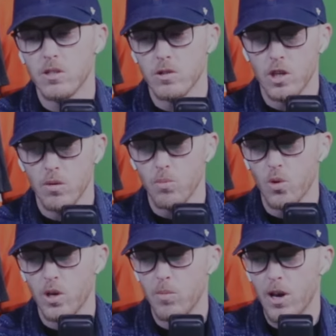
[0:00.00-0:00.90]
So still
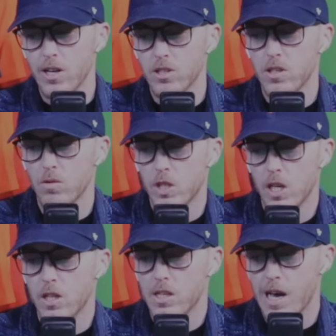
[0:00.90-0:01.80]
pretty bad, just outside
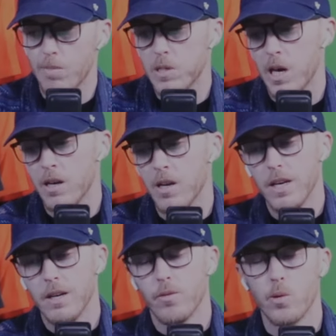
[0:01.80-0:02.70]
the top 10.
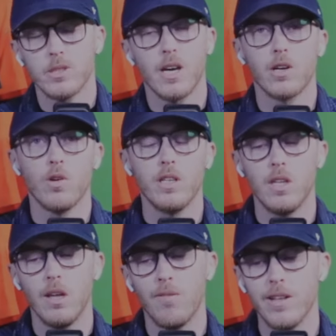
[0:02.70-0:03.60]
Florida's got great
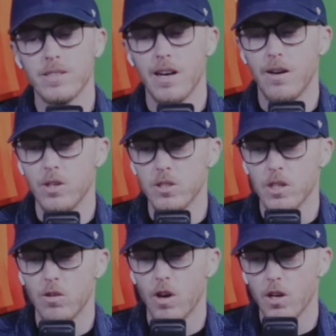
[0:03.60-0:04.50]
defense, obviously,
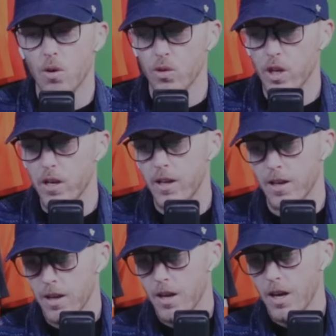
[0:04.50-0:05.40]
great goaltending.
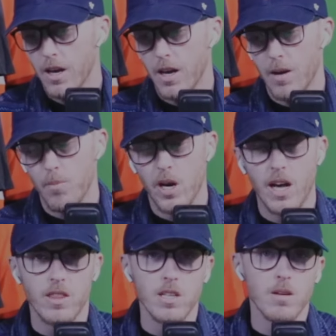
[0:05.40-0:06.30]
But
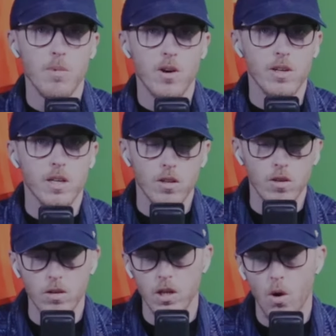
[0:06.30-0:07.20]
I think the market
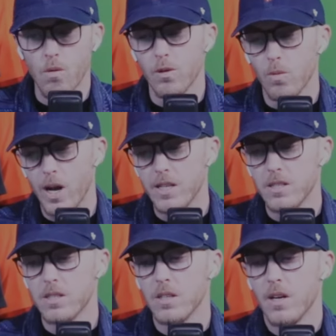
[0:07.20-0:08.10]
clearly
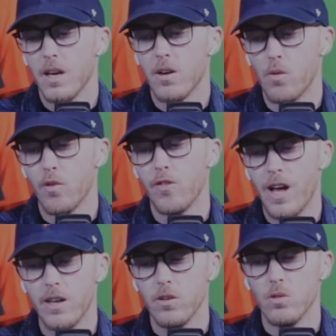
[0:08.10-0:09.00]
overrates and
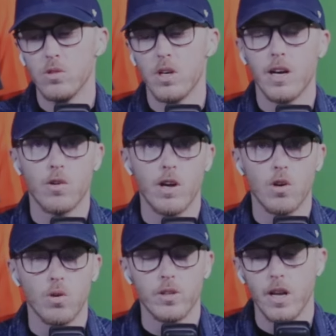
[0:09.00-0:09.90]
overvalues great
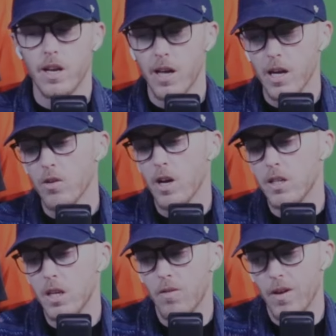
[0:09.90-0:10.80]
goaltending and great
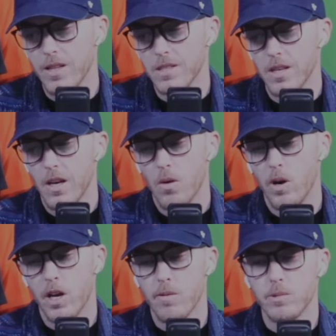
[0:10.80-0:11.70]
defense when
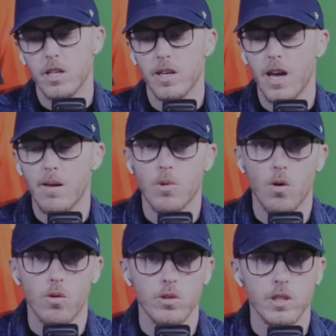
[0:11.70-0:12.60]
it comes to the game
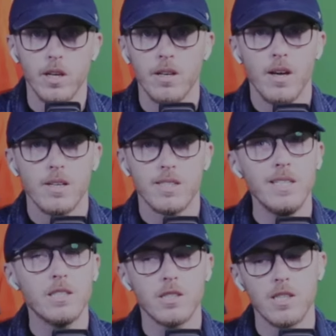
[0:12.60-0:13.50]
totals. And
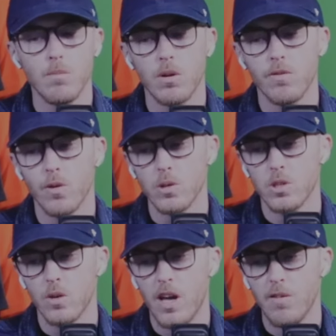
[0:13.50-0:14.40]
since December 1st,
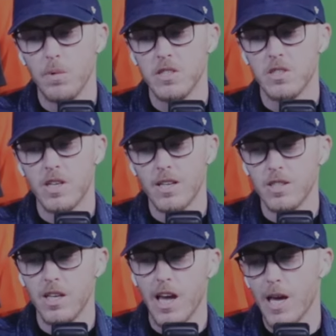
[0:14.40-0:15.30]
there have been
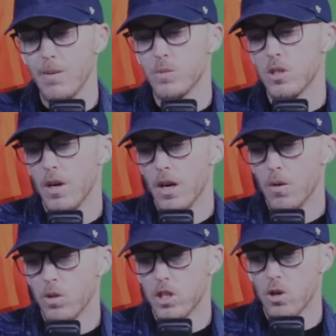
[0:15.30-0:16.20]
60 games
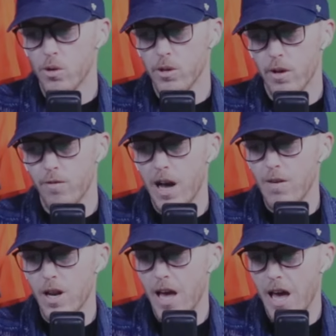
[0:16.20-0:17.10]
with a total of
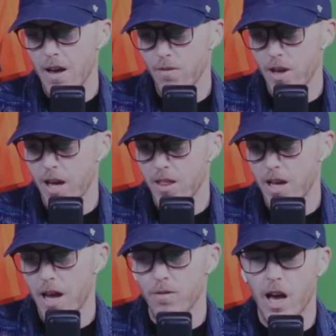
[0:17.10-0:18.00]
5.5, and they
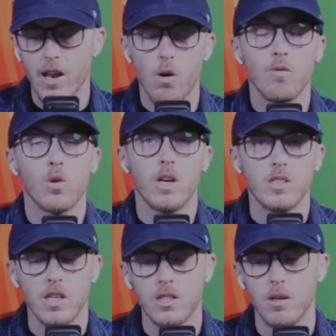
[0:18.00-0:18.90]
have gone over at a
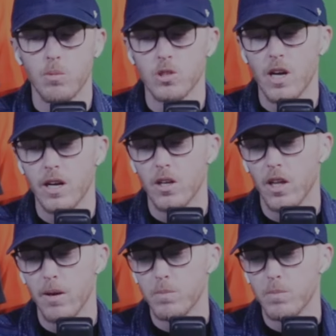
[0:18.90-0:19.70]
60% clip.